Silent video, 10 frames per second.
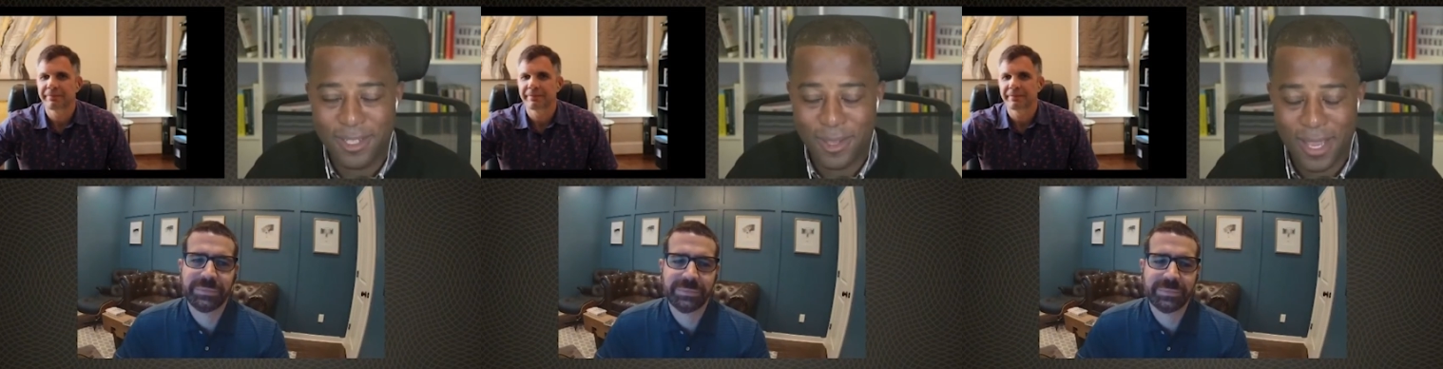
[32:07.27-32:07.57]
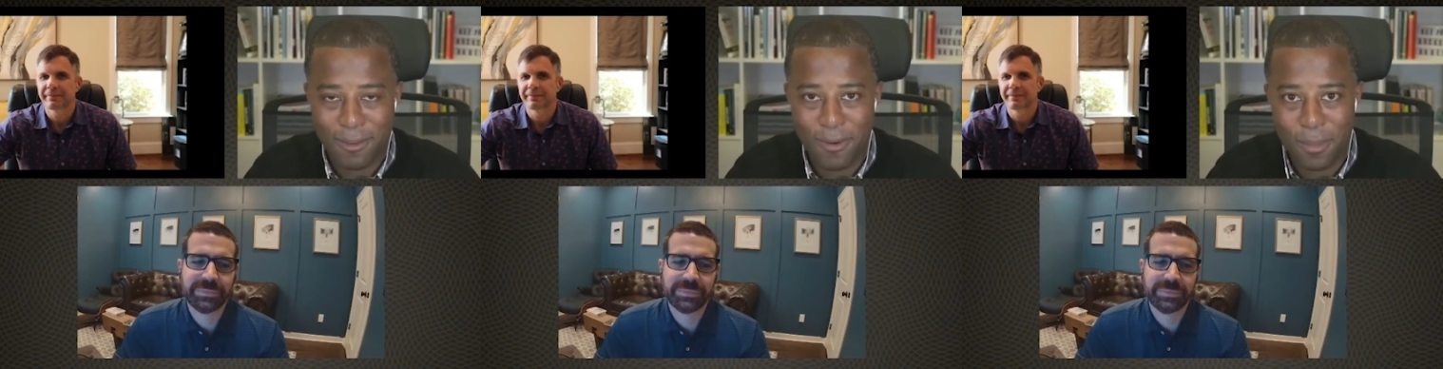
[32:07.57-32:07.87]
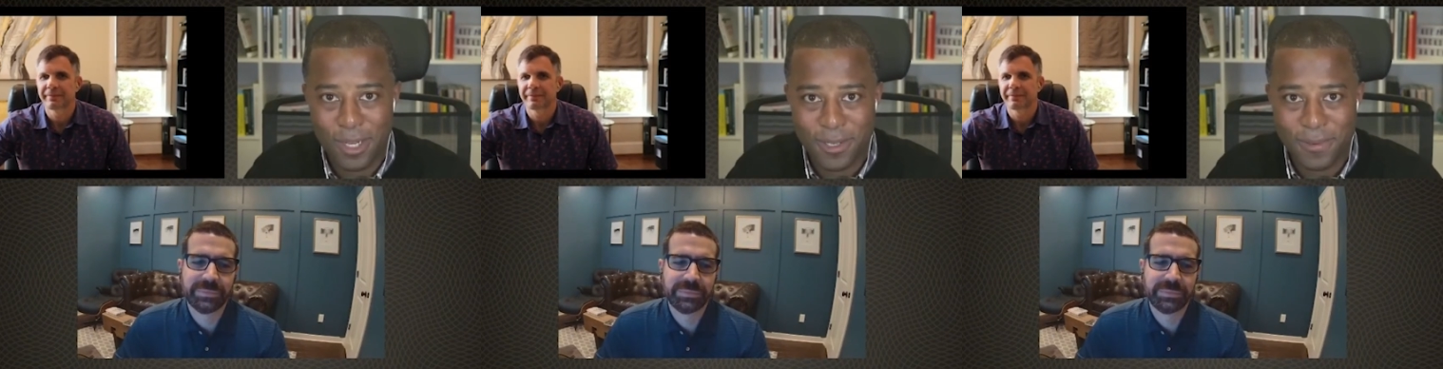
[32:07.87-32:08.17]
Speaker 1: So thank you very
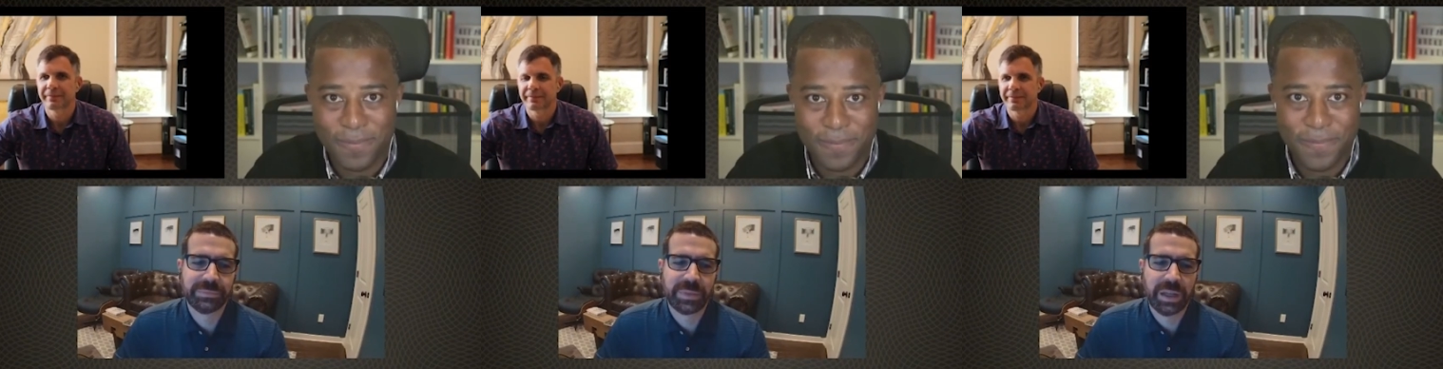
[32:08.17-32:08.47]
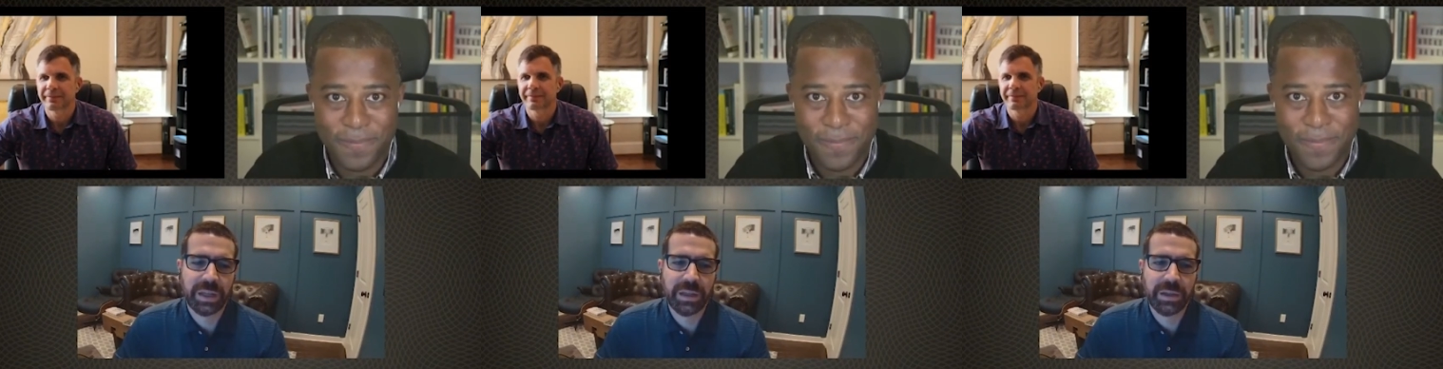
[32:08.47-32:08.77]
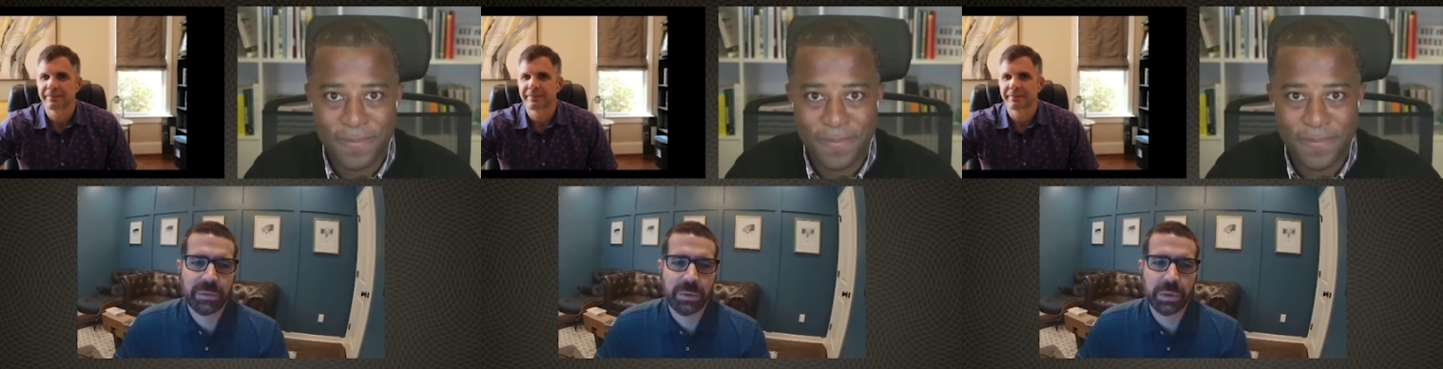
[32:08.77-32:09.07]
much.
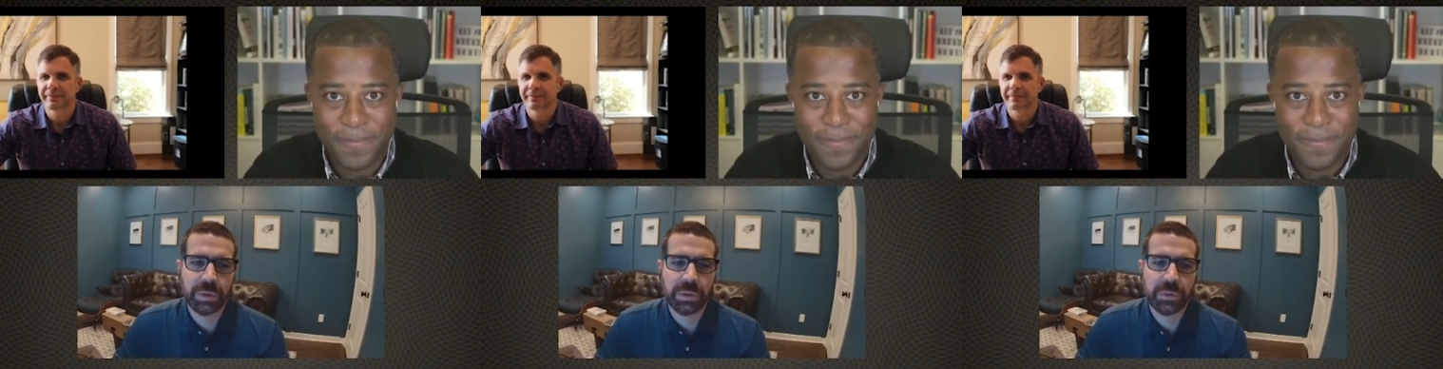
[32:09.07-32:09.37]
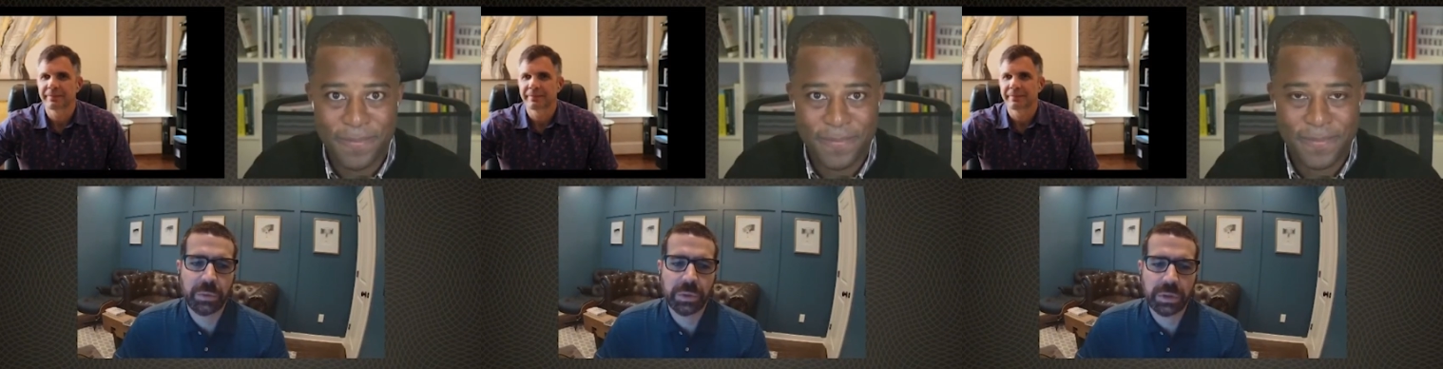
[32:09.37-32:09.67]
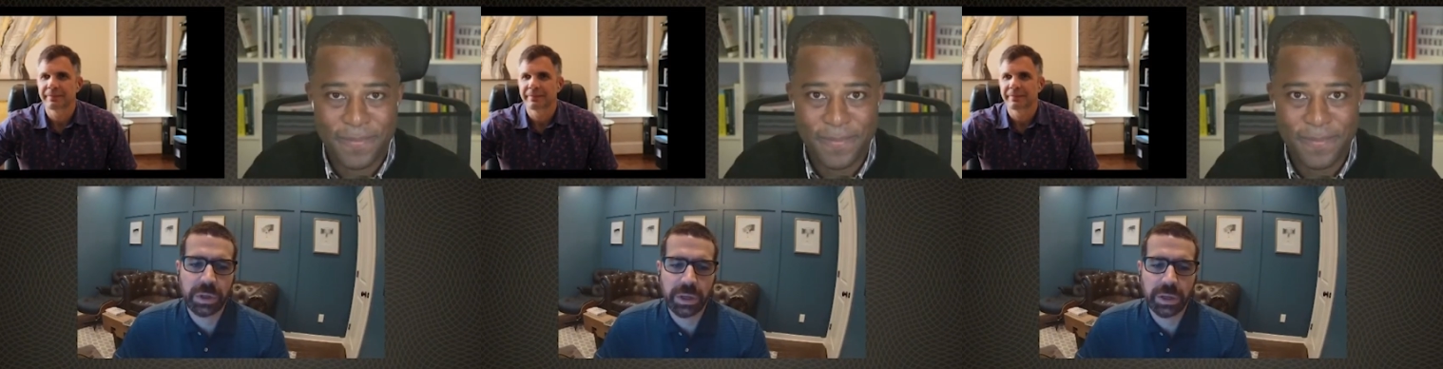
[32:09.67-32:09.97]
Well, we're
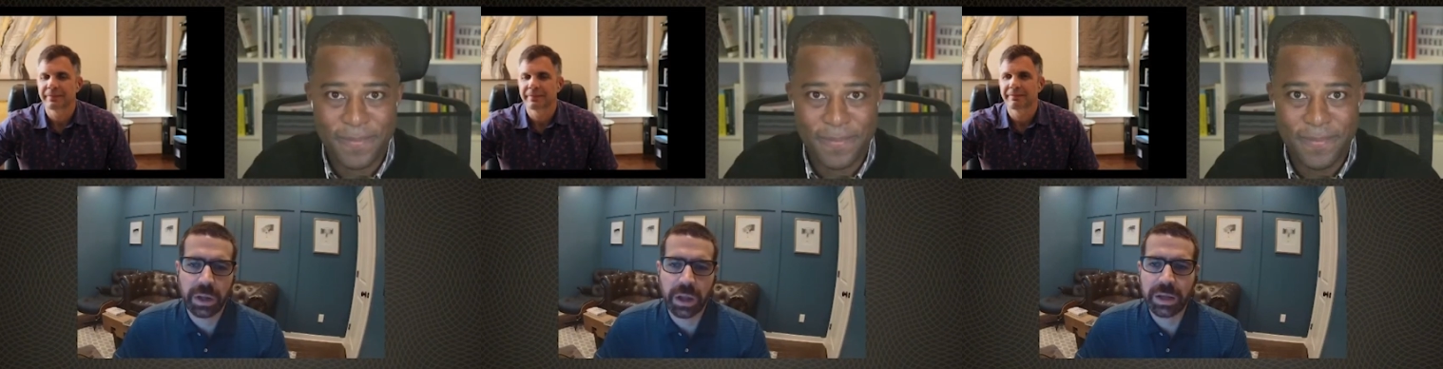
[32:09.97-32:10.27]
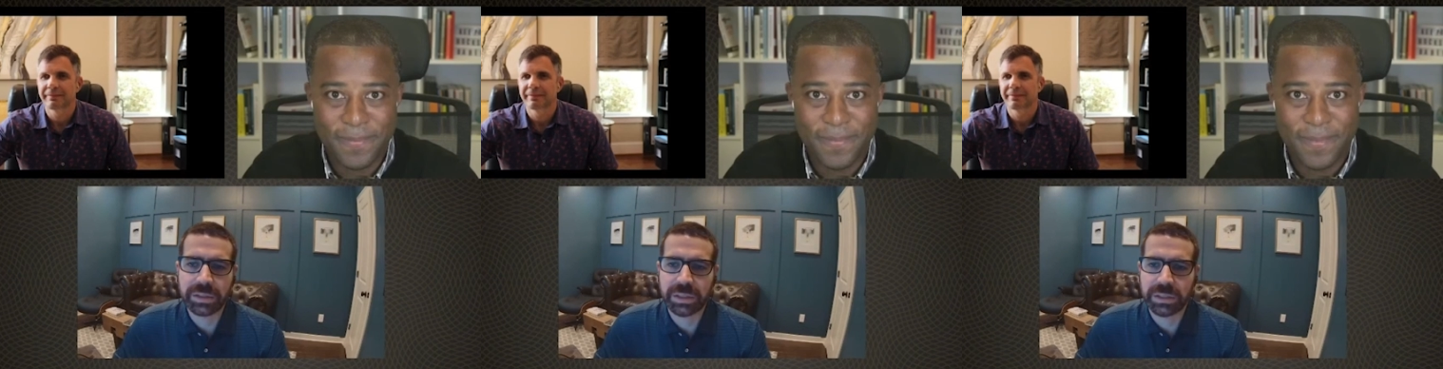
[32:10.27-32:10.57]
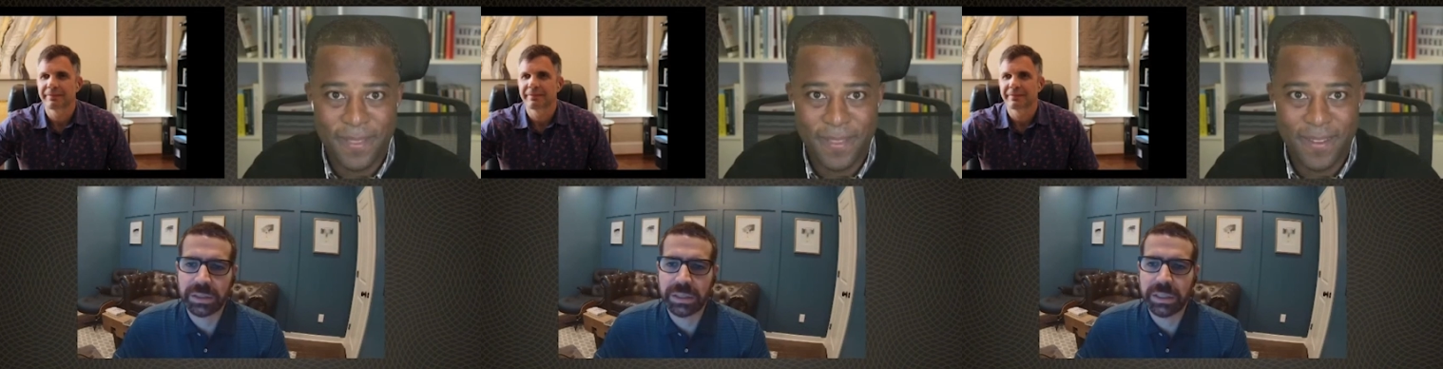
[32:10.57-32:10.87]
we're uh,
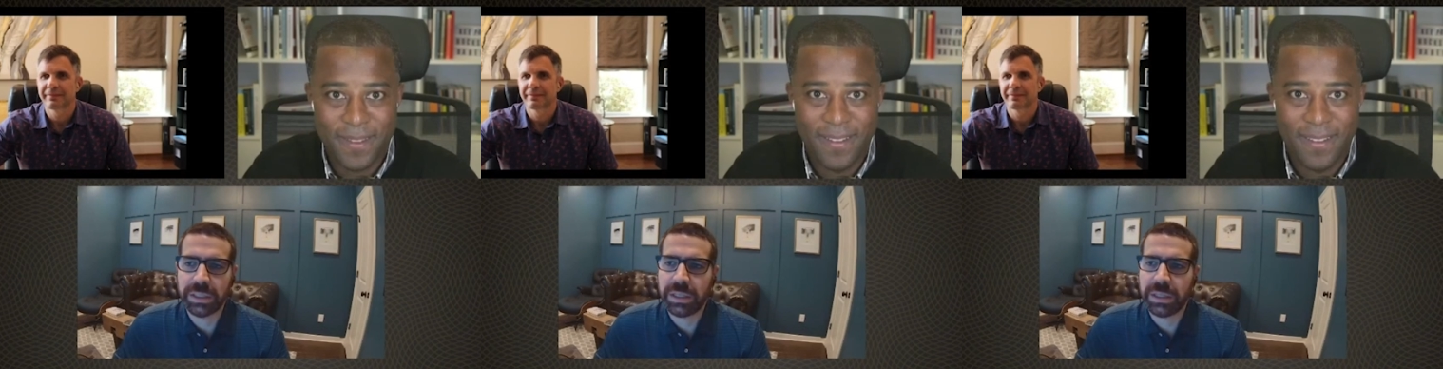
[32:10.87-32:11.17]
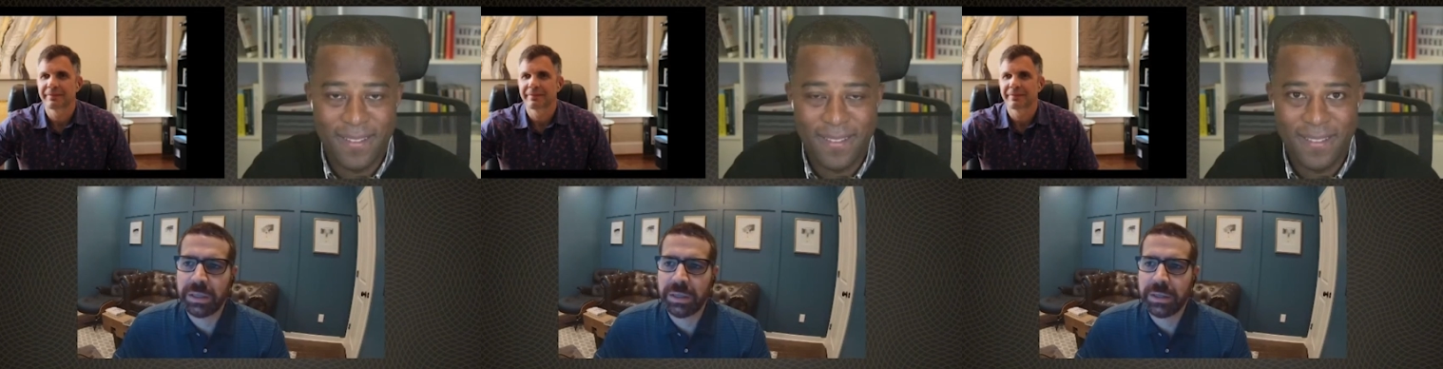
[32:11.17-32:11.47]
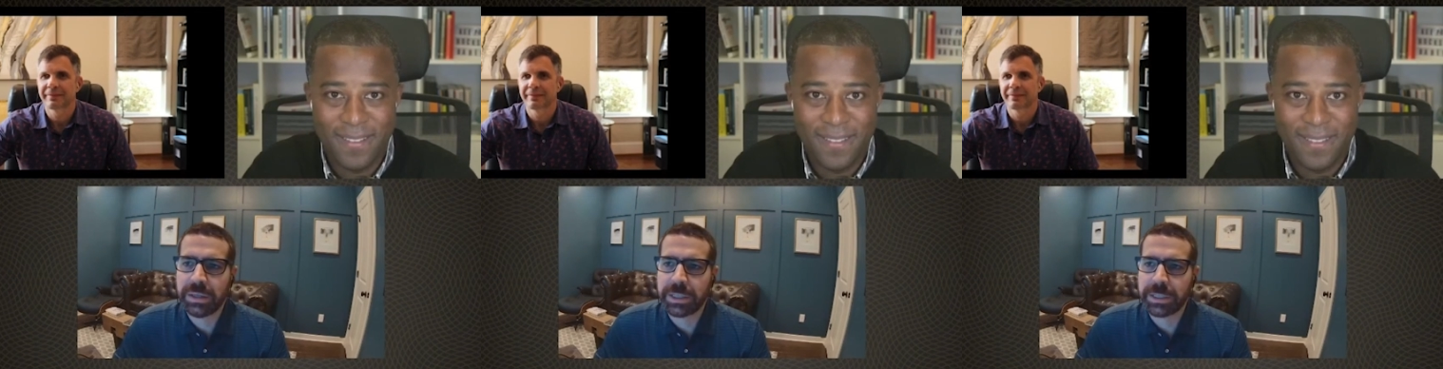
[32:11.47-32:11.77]
Speaker 2: constantly
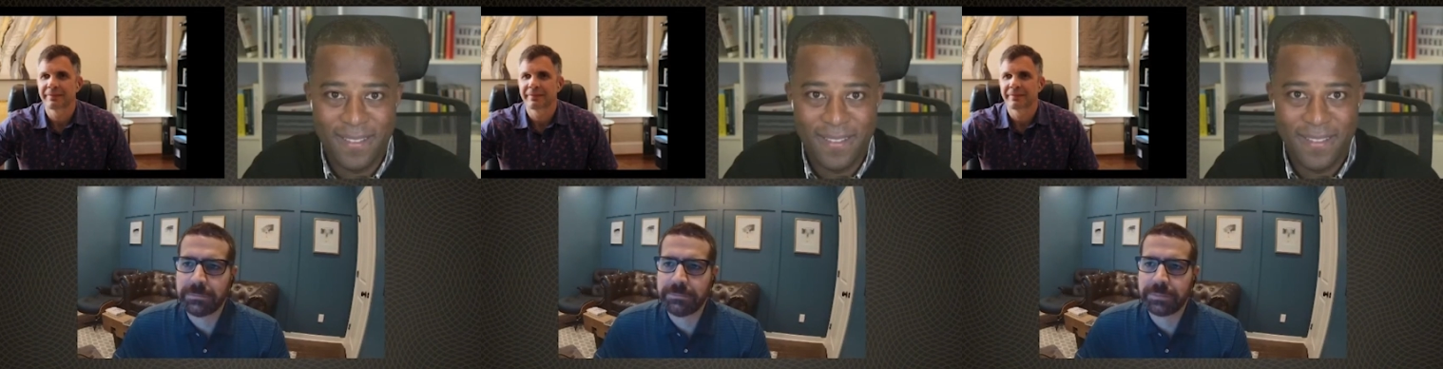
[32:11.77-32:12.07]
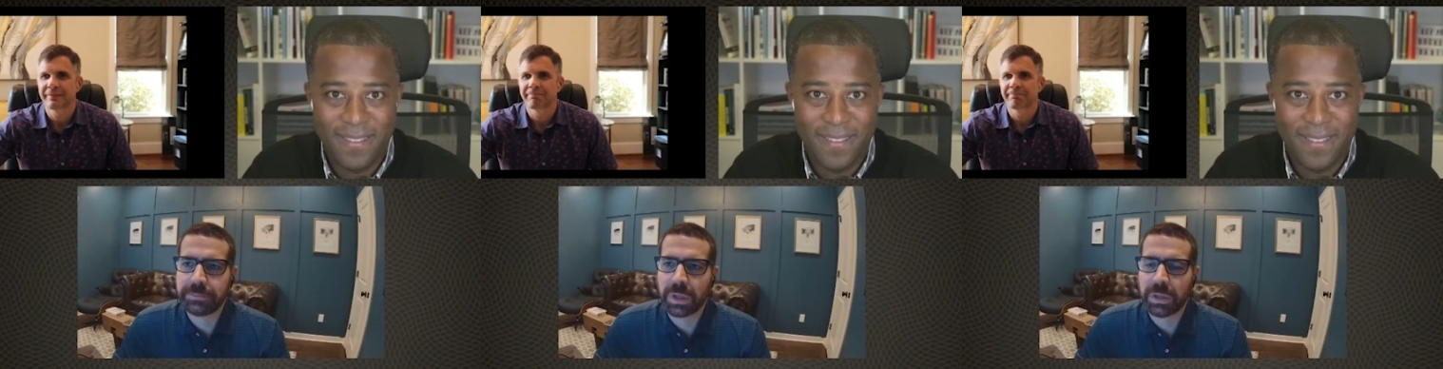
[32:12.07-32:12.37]
um,